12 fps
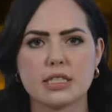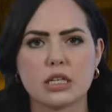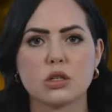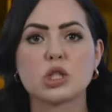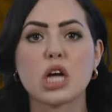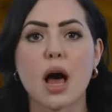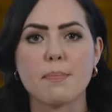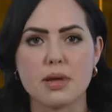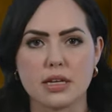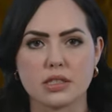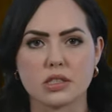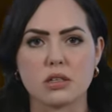single-shot
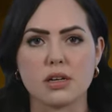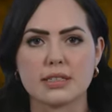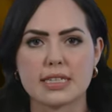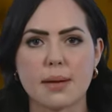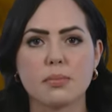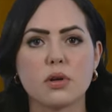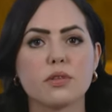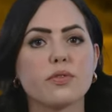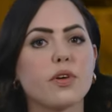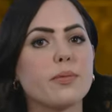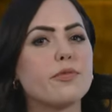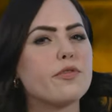pistol assembled
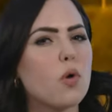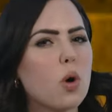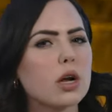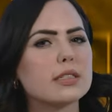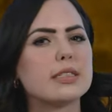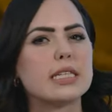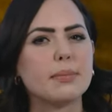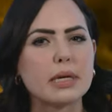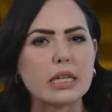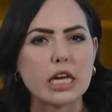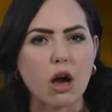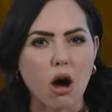from four
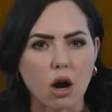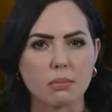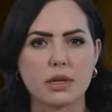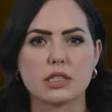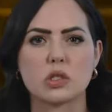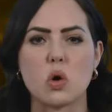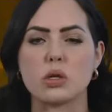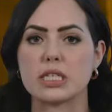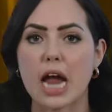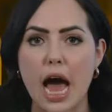seemingly harmless golden